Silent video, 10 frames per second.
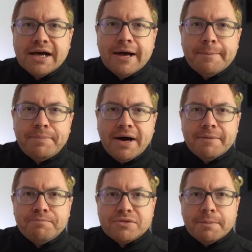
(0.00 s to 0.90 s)
but
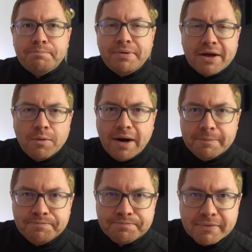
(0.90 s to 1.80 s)
the big
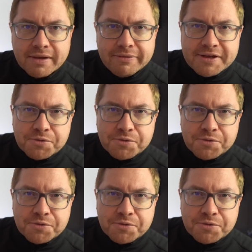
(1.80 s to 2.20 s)
one this